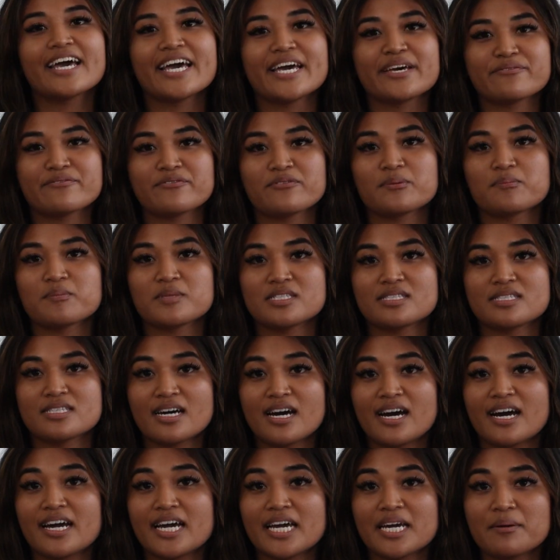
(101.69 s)
And from the
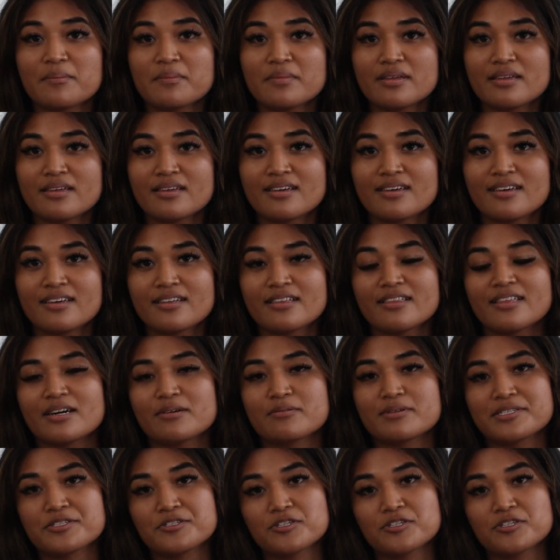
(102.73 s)
time that we